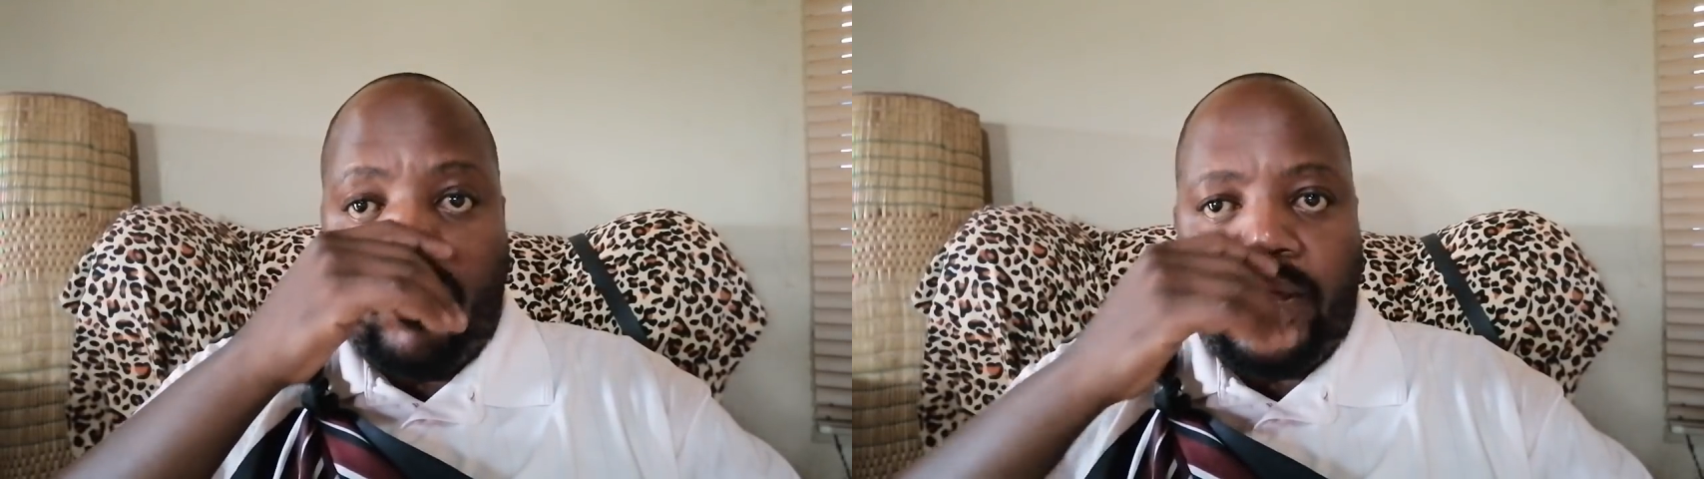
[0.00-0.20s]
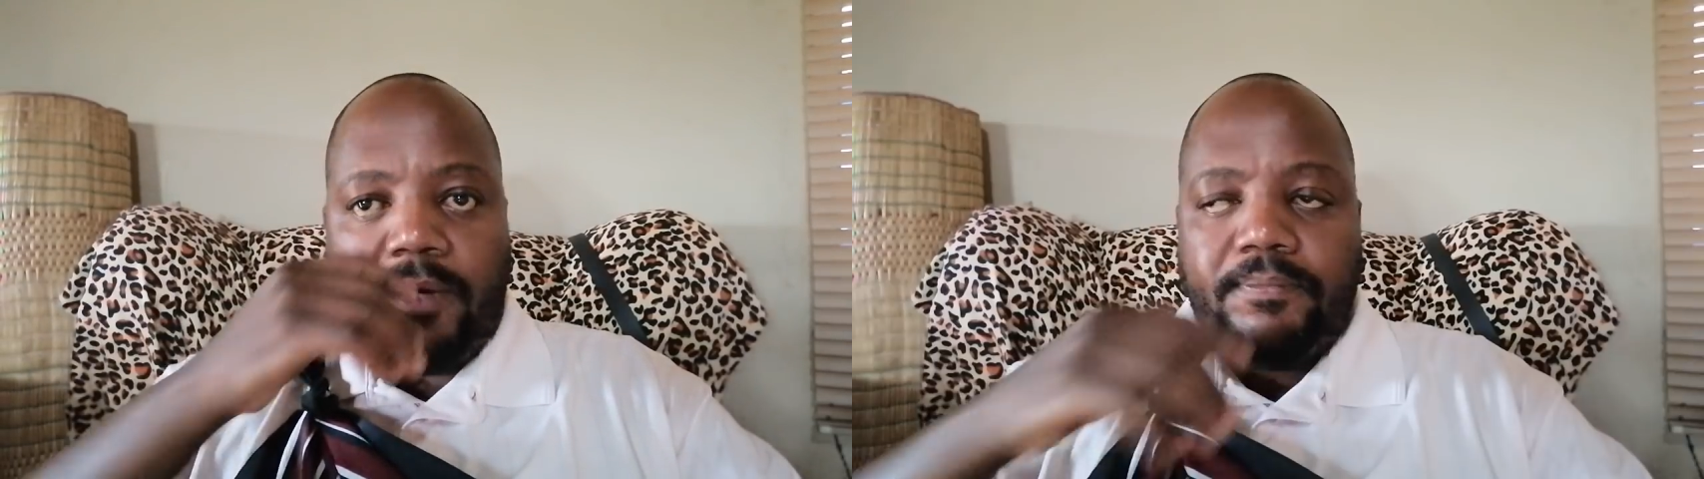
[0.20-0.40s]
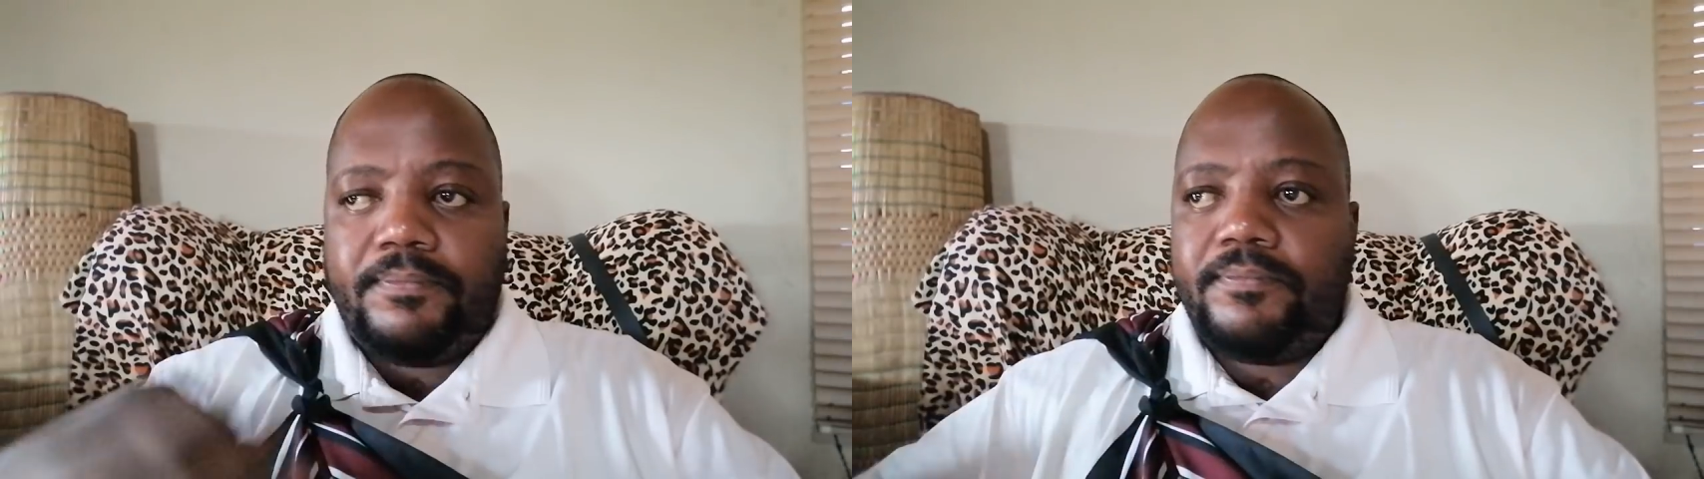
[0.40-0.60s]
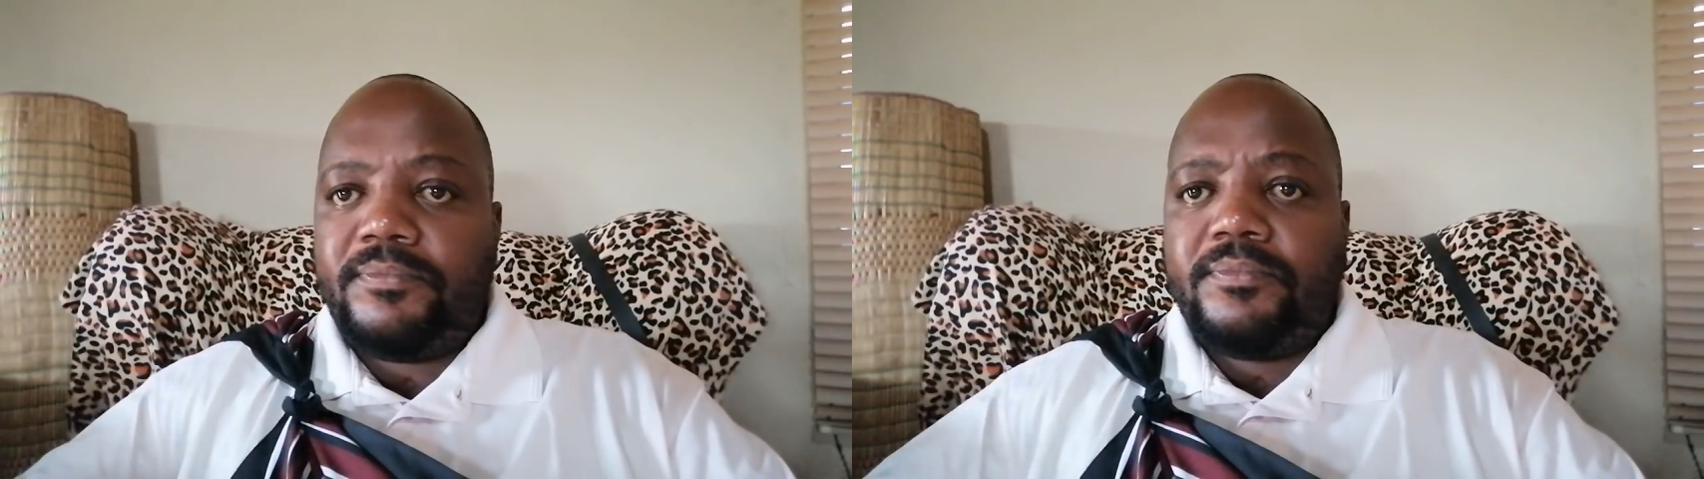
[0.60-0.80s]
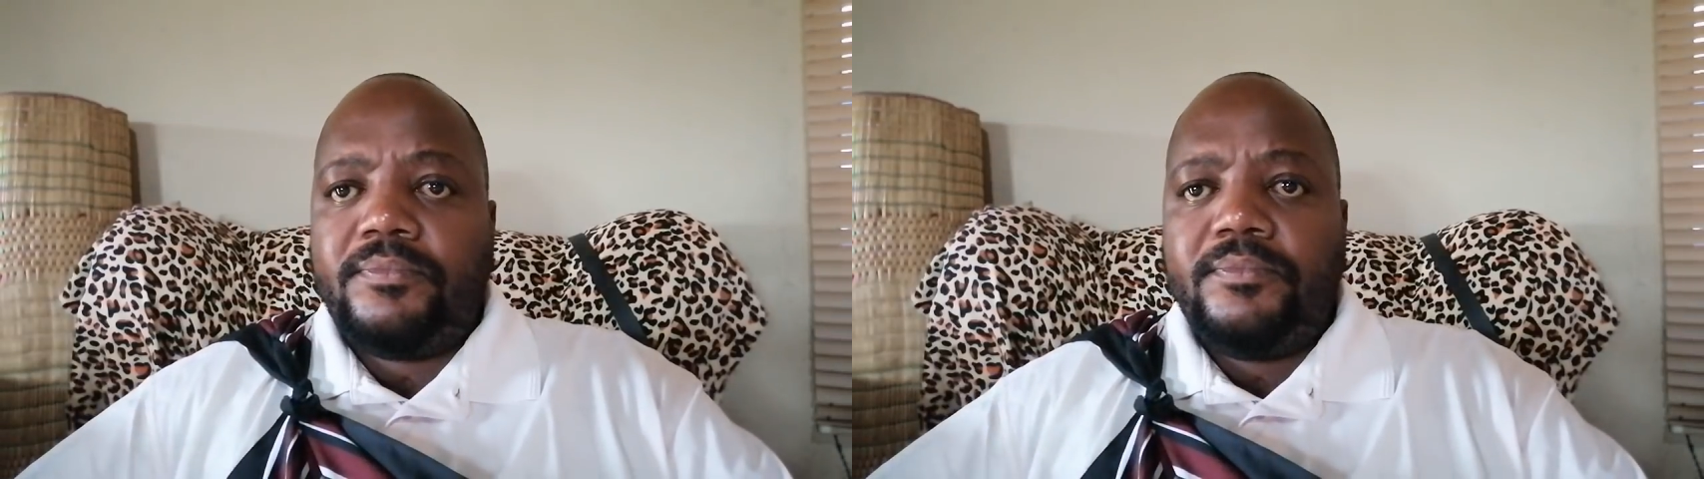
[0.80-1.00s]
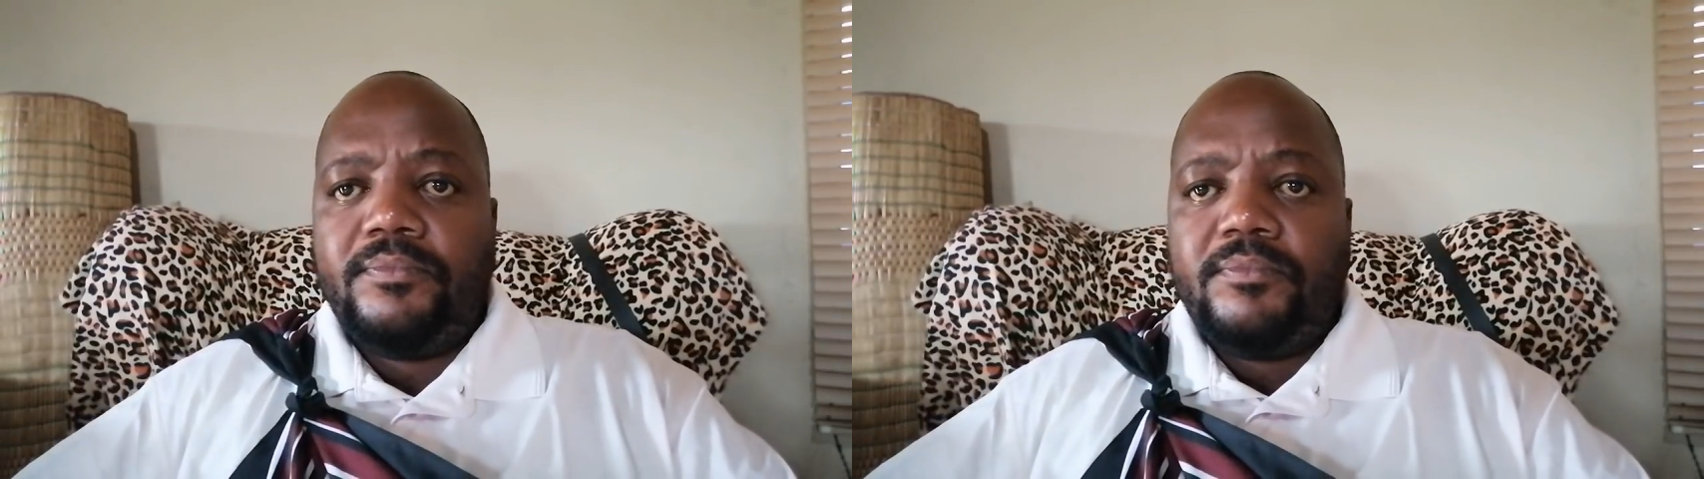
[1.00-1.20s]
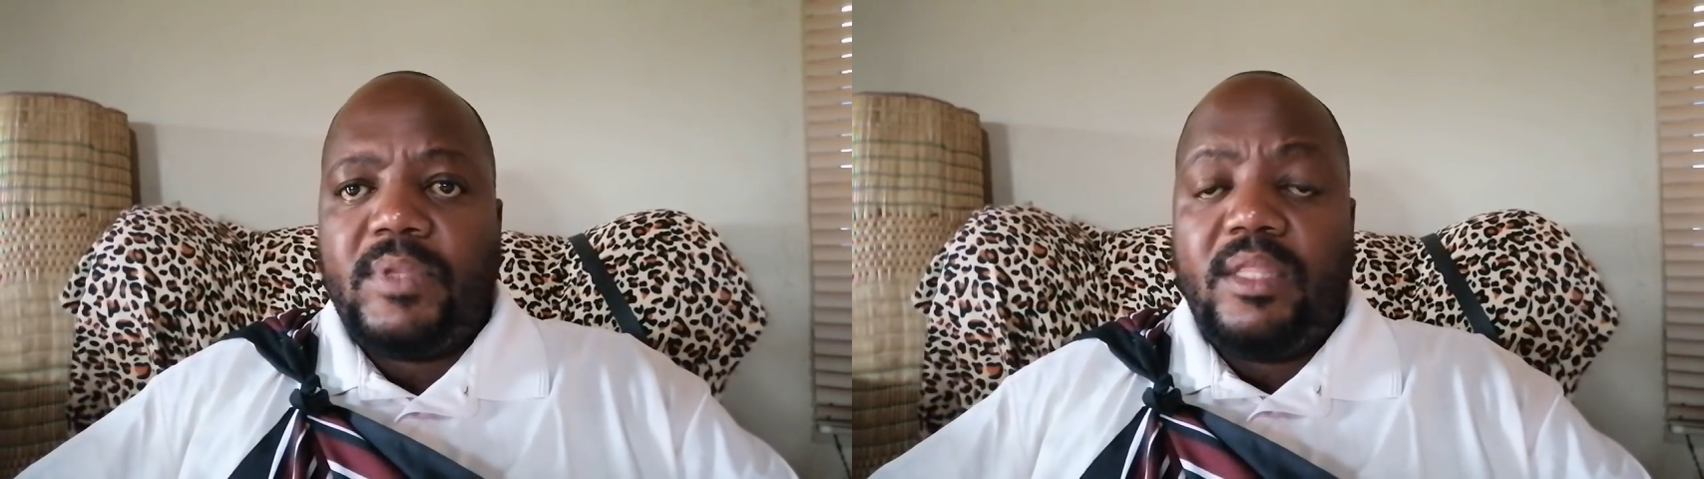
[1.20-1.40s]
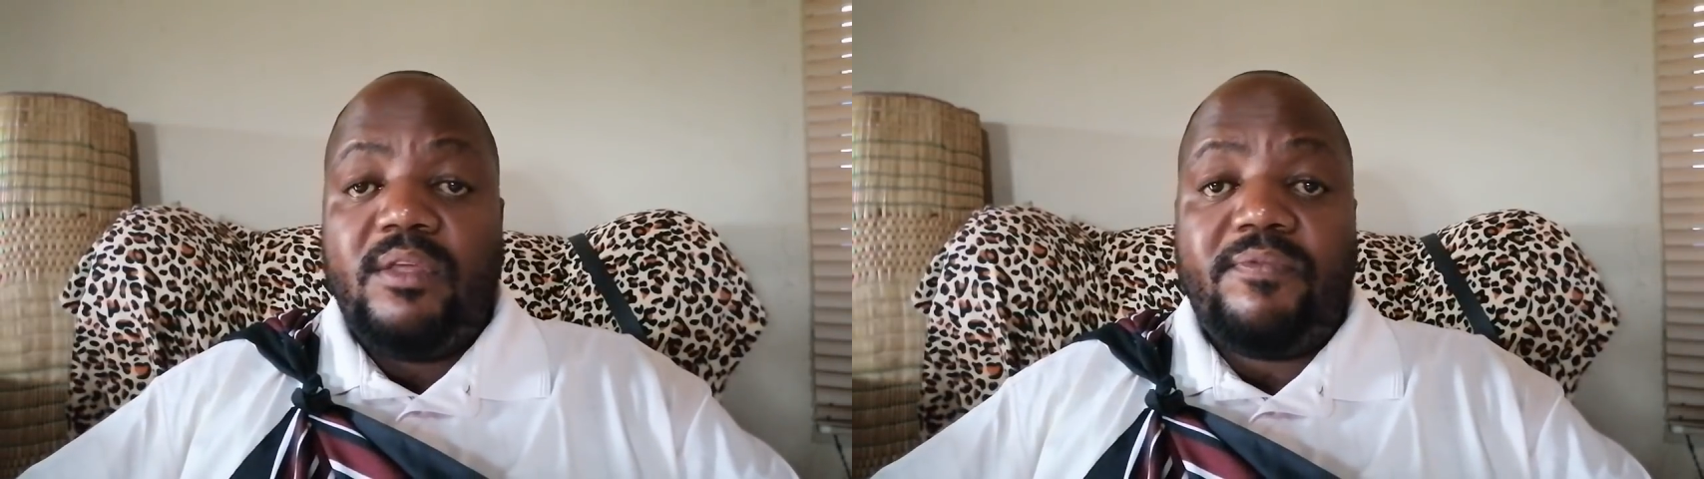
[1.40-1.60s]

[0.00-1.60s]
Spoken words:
one. The